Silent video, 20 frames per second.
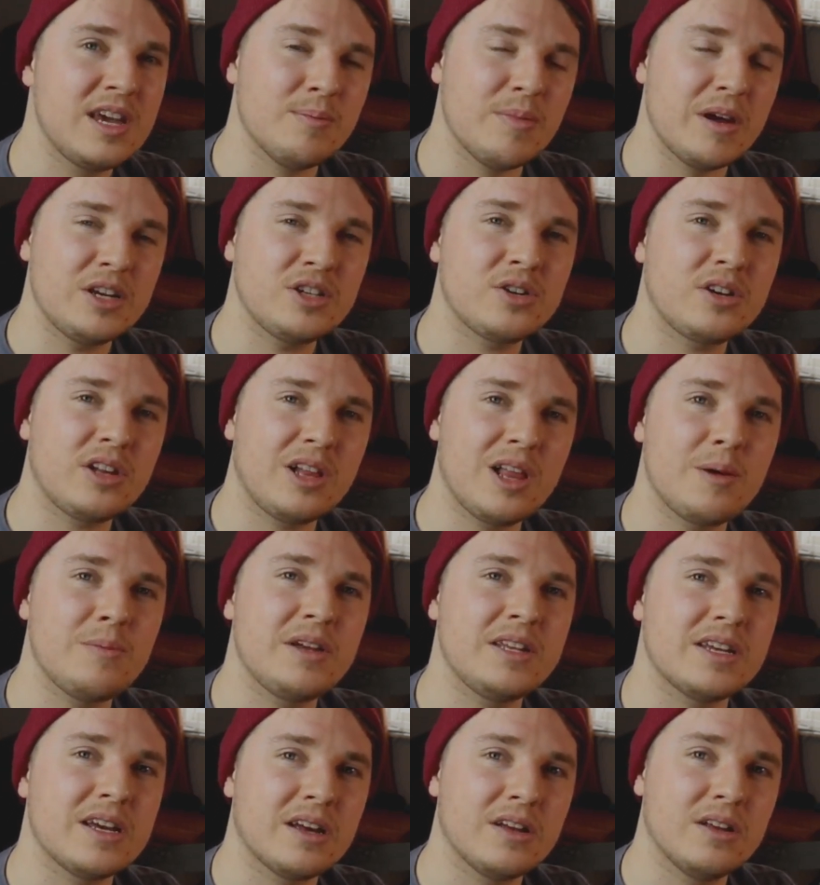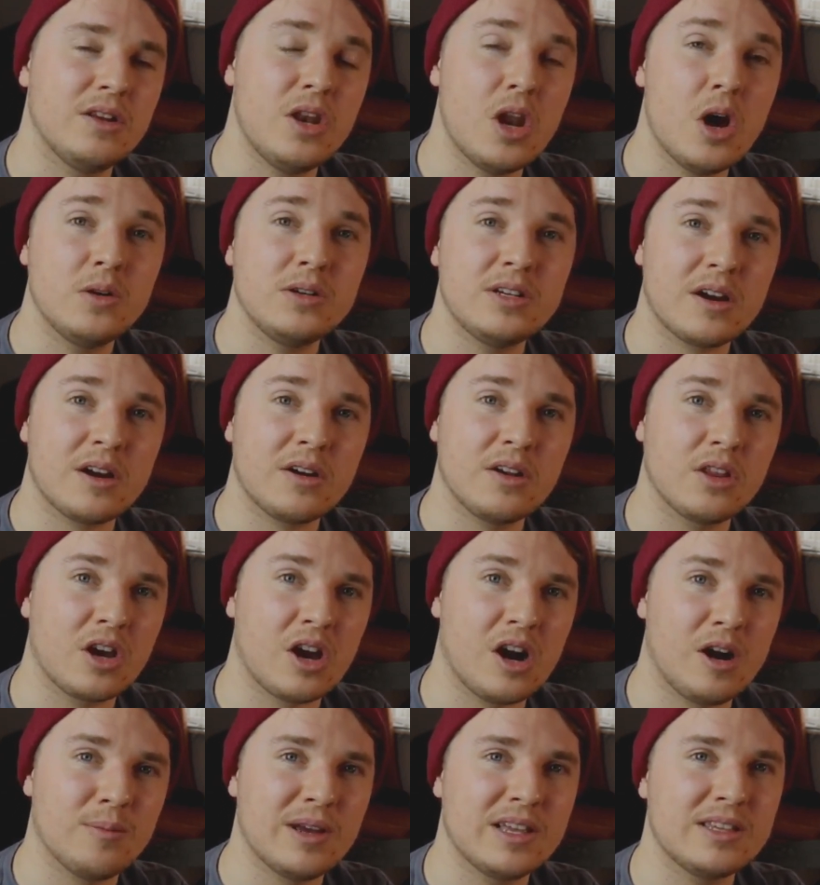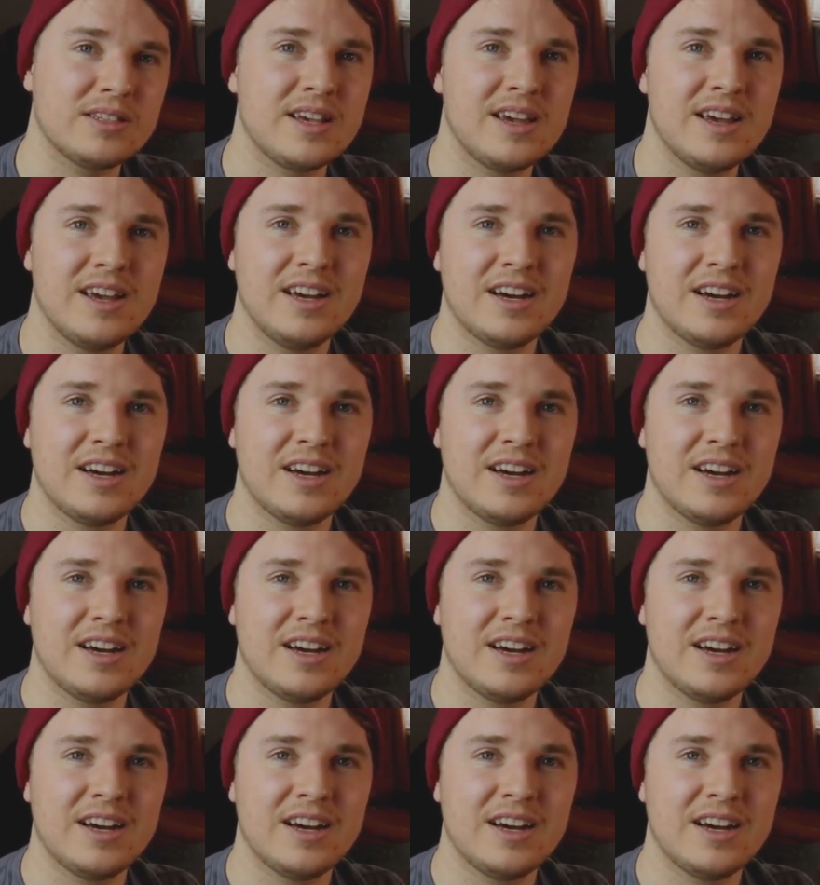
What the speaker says: make sure to let me know down in the comments.